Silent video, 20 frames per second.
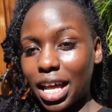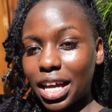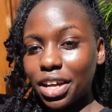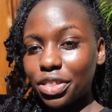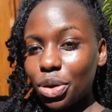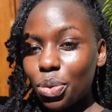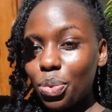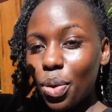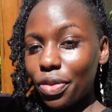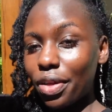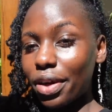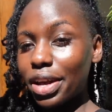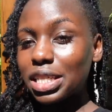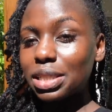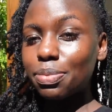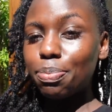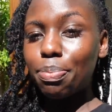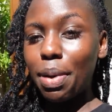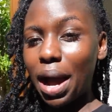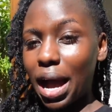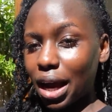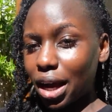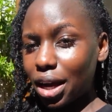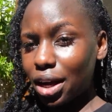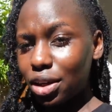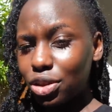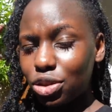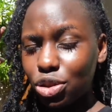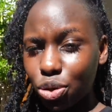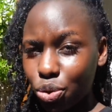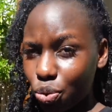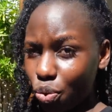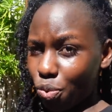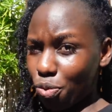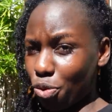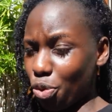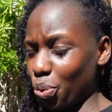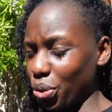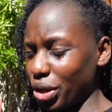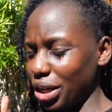Like, the weather is back to
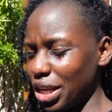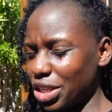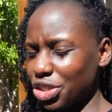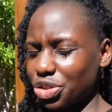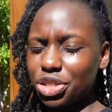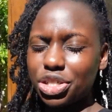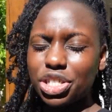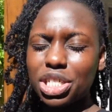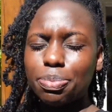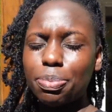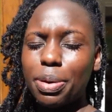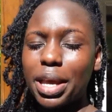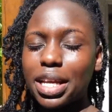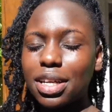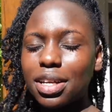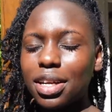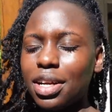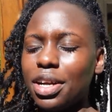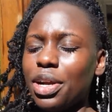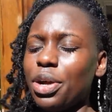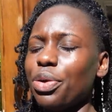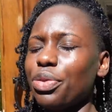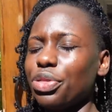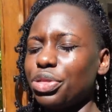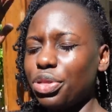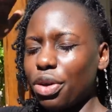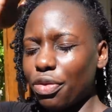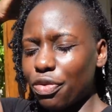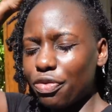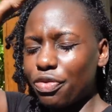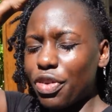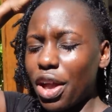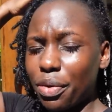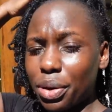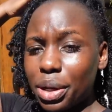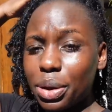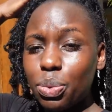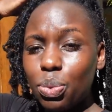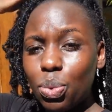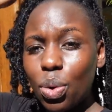normal. We literally just picked the
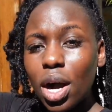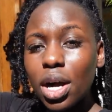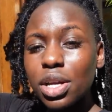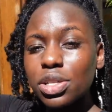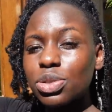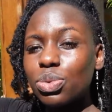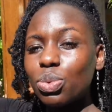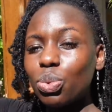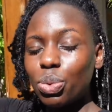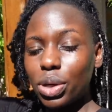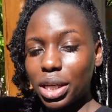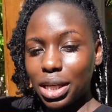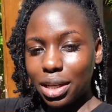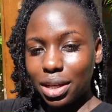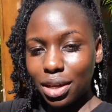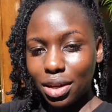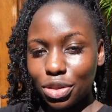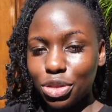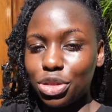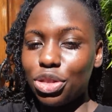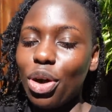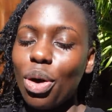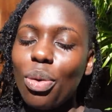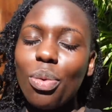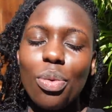very worst week. The